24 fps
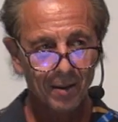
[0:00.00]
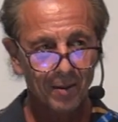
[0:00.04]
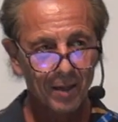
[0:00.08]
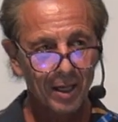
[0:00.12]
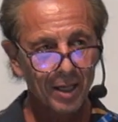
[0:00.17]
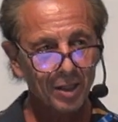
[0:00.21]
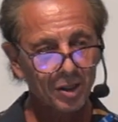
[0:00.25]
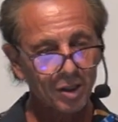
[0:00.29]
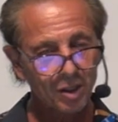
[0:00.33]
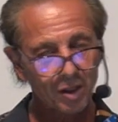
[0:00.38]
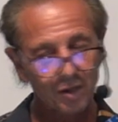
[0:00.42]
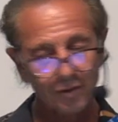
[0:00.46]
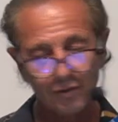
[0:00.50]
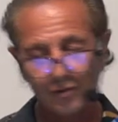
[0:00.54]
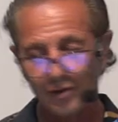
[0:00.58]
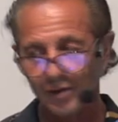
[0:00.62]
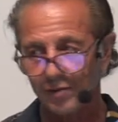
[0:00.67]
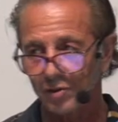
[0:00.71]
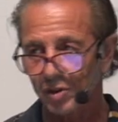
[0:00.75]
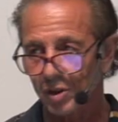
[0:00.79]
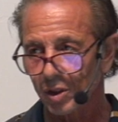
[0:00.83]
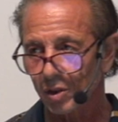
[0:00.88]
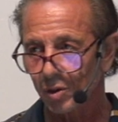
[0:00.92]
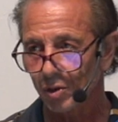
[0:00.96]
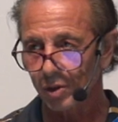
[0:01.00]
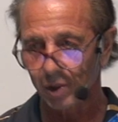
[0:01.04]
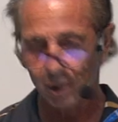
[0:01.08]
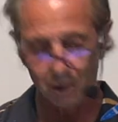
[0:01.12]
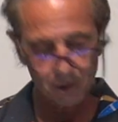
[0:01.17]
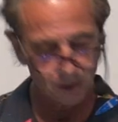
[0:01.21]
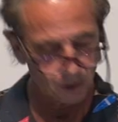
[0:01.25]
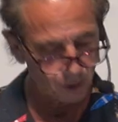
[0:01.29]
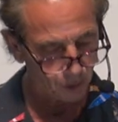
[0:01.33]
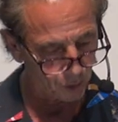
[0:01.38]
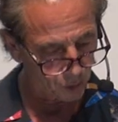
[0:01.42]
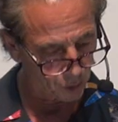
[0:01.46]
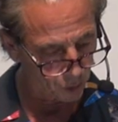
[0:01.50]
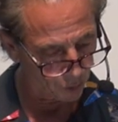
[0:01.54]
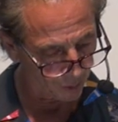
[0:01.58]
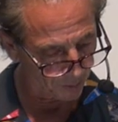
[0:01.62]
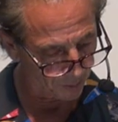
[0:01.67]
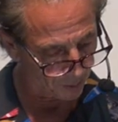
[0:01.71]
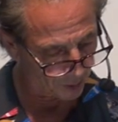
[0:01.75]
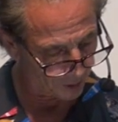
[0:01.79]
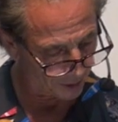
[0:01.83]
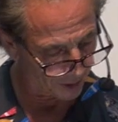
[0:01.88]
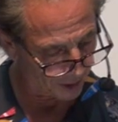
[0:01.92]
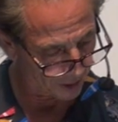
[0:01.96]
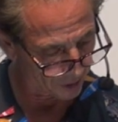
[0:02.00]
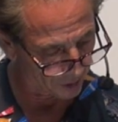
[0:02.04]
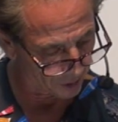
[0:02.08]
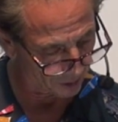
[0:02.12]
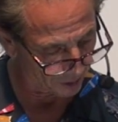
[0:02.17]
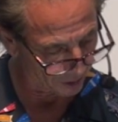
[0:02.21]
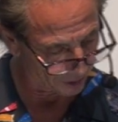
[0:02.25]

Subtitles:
into the fifth seal, into tribulation.